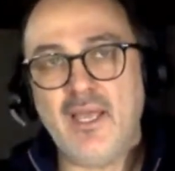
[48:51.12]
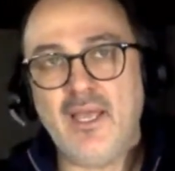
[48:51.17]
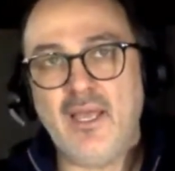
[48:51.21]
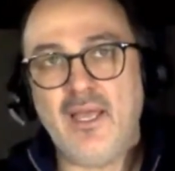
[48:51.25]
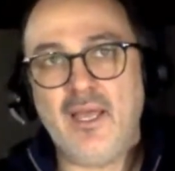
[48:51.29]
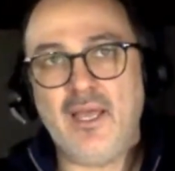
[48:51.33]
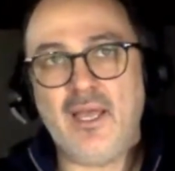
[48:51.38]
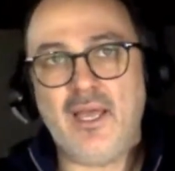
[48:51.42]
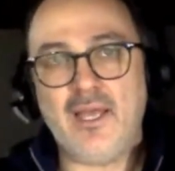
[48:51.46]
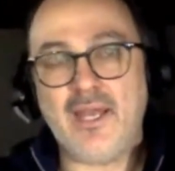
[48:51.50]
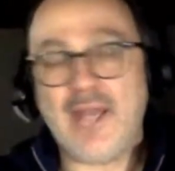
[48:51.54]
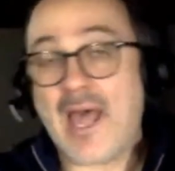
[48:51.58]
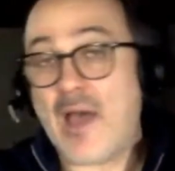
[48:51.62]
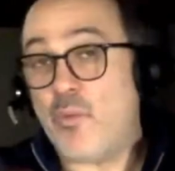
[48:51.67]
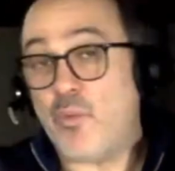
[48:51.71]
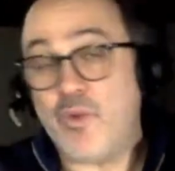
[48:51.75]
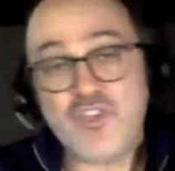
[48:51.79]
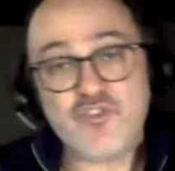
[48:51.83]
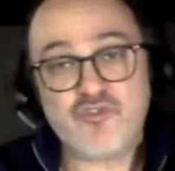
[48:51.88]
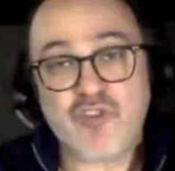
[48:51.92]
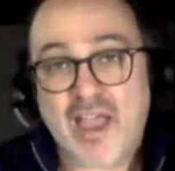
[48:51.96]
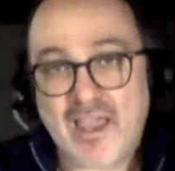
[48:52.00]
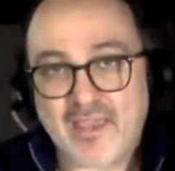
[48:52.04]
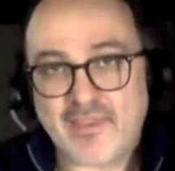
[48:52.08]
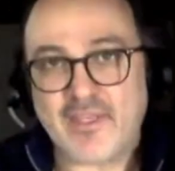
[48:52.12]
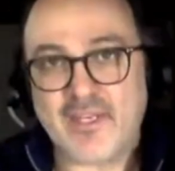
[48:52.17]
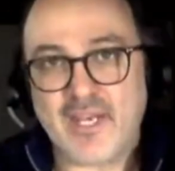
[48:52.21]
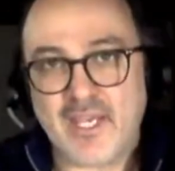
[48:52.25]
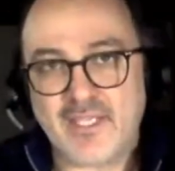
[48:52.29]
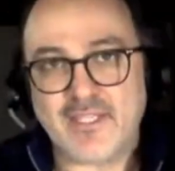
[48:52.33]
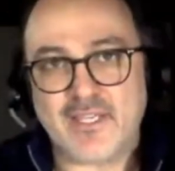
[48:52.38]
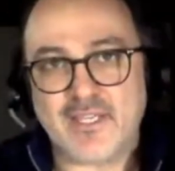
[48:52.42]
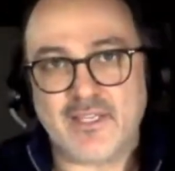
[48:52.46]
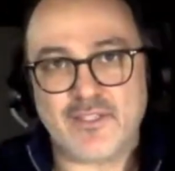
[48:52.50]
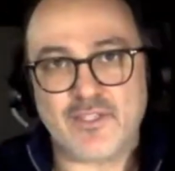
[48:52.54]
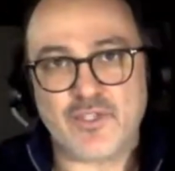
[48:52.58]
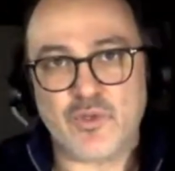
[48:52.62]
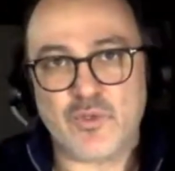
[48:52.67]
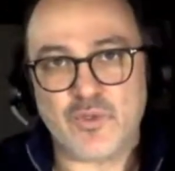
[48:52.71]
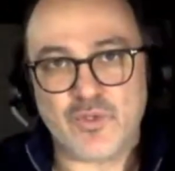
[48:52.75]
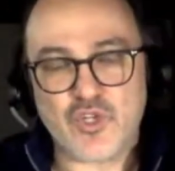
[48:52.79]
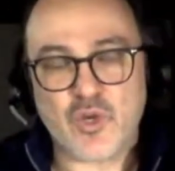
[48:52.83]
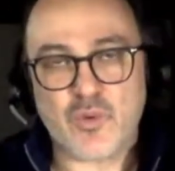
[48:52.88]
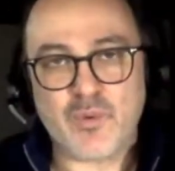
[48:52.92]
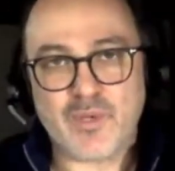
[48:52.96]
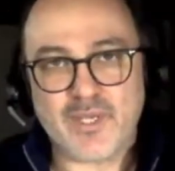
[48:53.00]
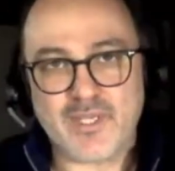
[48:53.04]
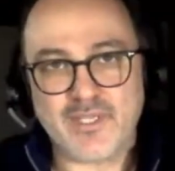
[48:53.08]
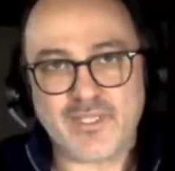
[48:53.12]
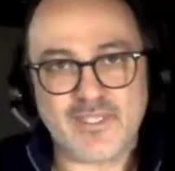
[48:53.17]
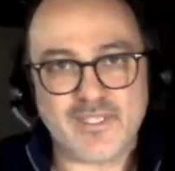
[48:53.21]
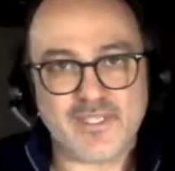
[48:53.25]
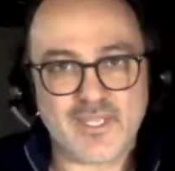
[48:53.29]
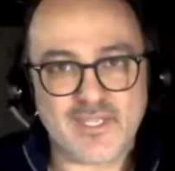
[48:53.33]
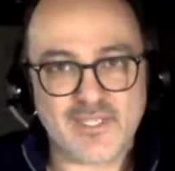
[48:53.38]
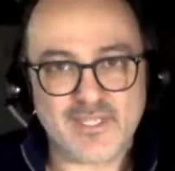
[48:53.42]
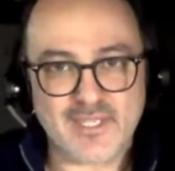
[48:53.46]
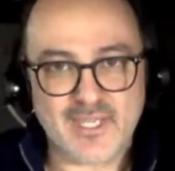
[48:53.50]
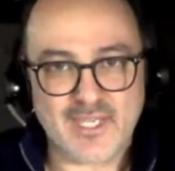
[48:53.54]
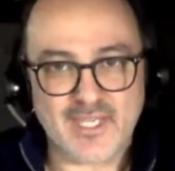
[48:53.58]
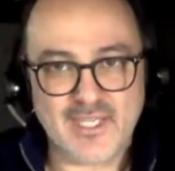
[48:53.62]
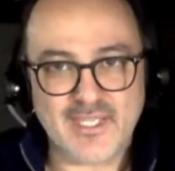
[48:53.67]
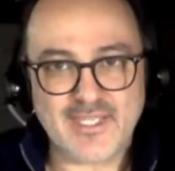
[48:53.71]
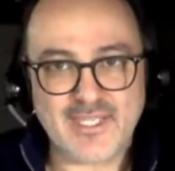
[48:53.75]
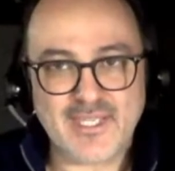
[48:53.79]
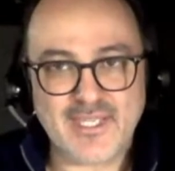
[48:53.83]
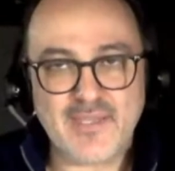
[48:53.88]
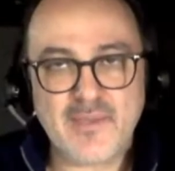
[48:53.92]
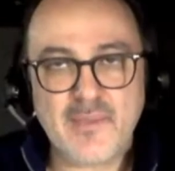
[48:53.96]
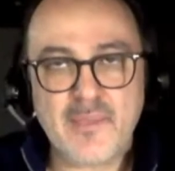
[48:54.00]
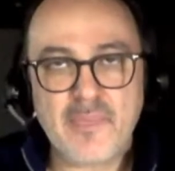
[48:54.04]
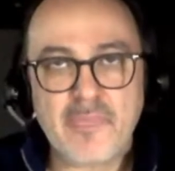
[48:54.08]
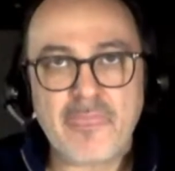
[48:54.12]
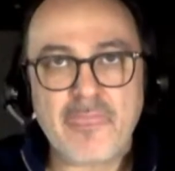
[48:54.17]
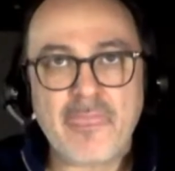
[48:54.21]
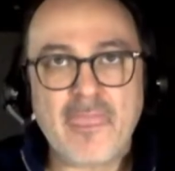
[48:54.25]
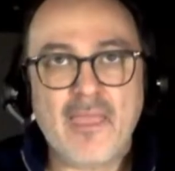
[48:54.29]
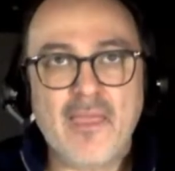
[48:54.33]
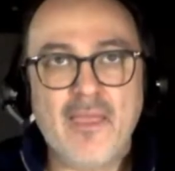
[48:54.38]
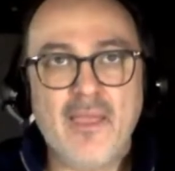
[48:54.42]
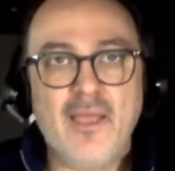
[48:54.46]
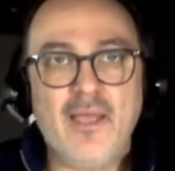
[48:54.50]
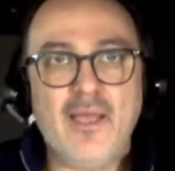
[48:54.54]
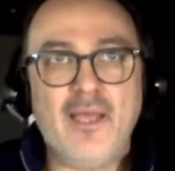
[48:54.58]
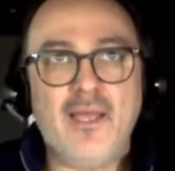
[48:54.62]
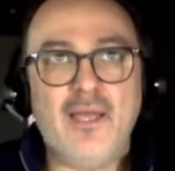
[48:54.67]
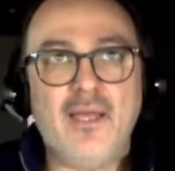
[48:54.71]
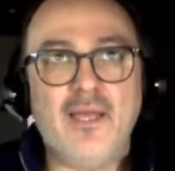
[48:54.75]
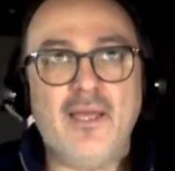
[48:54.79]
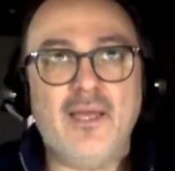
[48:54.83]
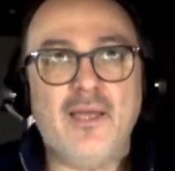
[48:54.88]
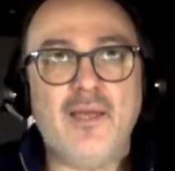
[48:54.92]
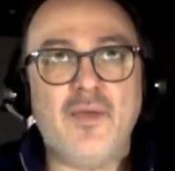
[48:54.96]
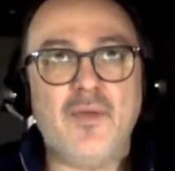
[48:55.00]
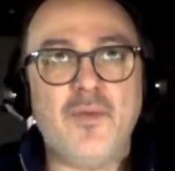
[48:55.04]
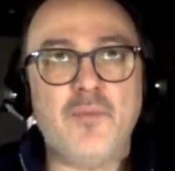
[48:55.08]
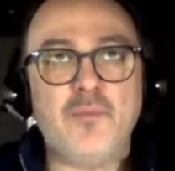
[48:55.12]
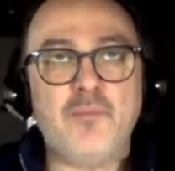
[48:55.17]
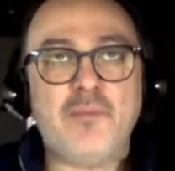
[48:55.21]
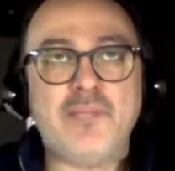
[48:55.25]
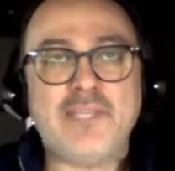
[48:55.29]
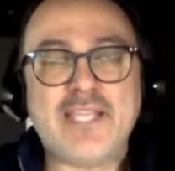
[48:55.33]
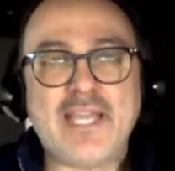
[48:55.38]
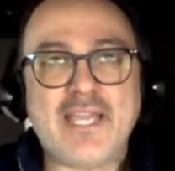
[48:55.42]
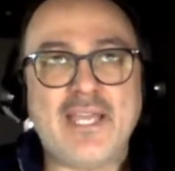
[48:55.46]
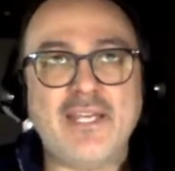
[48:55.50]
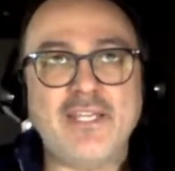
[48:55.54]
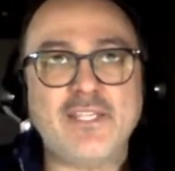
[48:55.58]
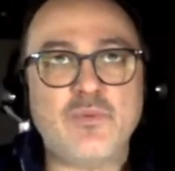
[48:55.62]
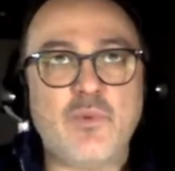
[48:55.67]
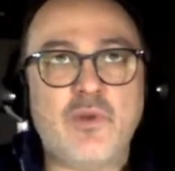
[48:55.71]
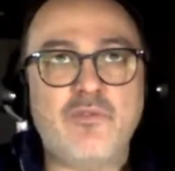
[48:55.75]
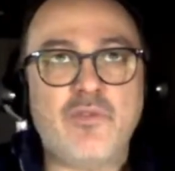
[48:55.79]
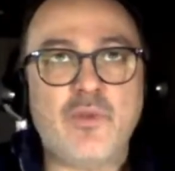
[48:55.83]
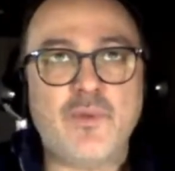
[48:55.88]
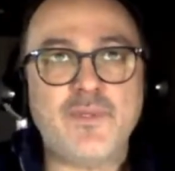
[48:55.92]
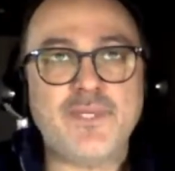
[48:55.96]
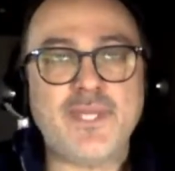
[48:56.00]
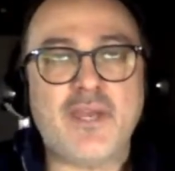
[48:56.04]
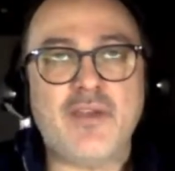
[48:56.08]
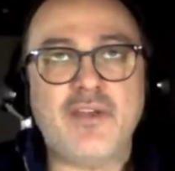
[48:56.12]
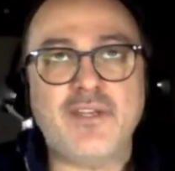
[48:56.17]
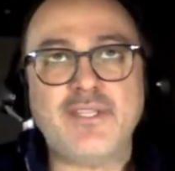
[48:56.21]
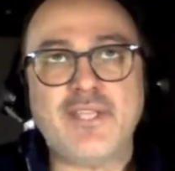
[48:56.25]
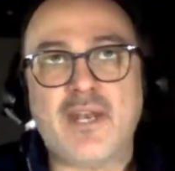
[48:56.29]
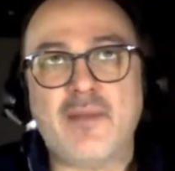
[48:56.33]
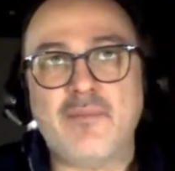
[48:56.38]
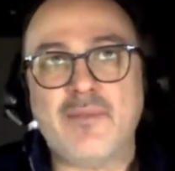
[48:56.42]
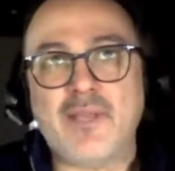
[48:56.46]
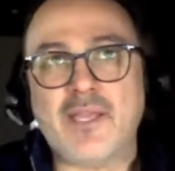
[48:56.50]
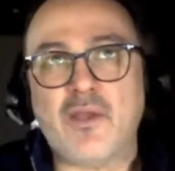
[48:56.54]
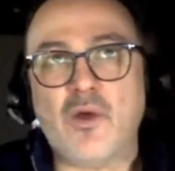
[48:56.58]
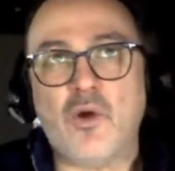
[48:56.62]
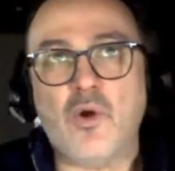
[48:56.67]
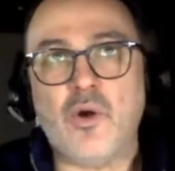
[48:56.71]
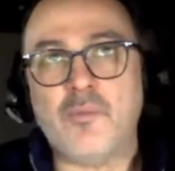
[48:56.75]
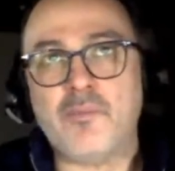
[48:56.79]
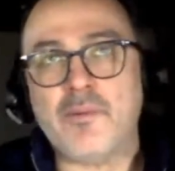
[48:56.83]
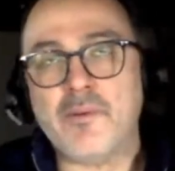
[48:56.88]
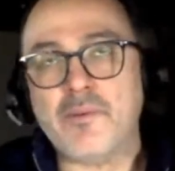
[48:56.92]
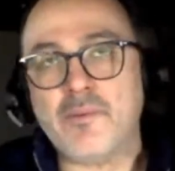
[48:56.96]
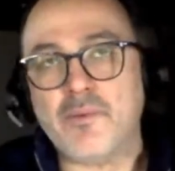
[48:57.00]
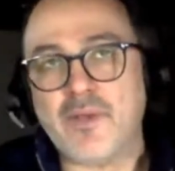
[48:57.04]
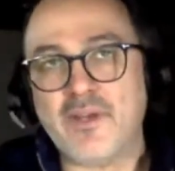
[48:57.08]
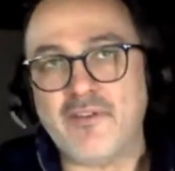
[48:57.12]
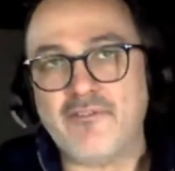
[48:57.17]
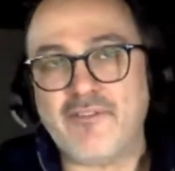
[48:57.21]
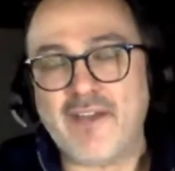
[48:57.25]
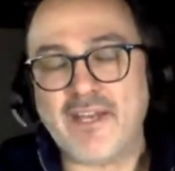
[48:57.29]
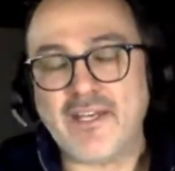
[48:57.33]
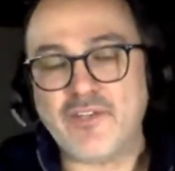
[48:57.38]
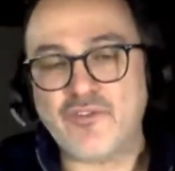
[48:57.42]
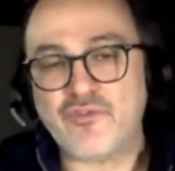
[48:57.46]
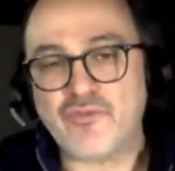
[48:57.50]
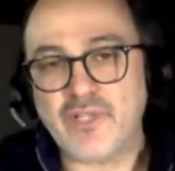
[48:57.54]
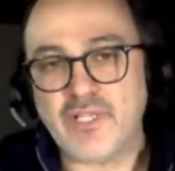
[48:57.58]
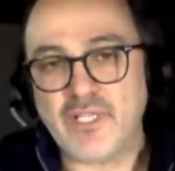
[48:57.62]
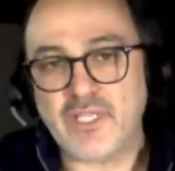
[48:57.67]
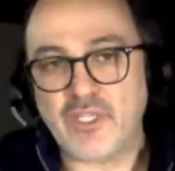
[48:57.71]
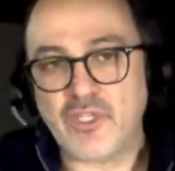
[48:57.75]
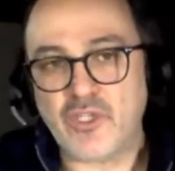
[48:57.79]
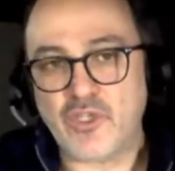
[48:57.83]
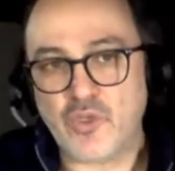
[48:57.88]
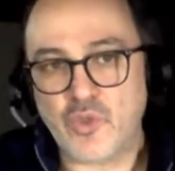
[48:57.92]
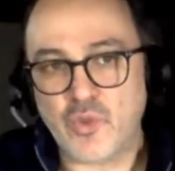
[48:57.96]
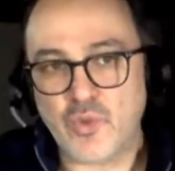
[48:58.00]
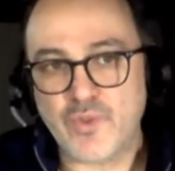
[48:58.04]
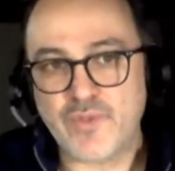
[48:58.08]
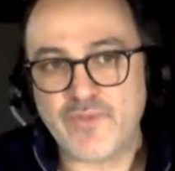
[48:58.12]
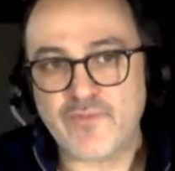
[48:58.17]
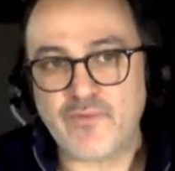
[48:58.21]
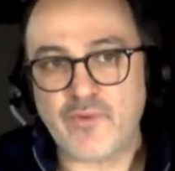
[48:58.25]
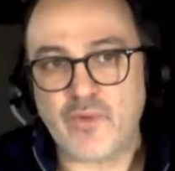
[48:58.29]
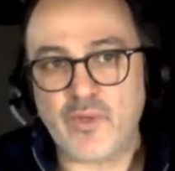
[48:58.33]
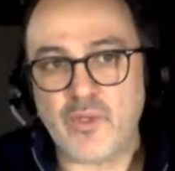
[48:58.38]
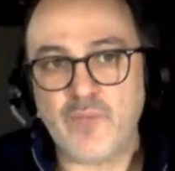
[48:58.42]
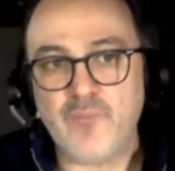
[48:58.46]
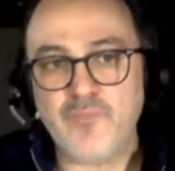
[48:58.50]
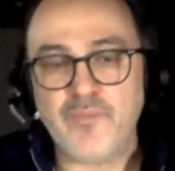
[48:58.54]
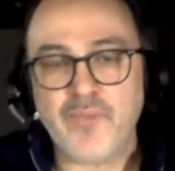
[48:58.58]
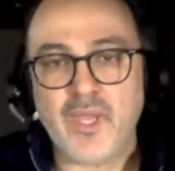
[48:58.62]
Now, we track the data, so showing it is easy. But again, it's one of those areas that I'm like, oh, are people going to find it really useful?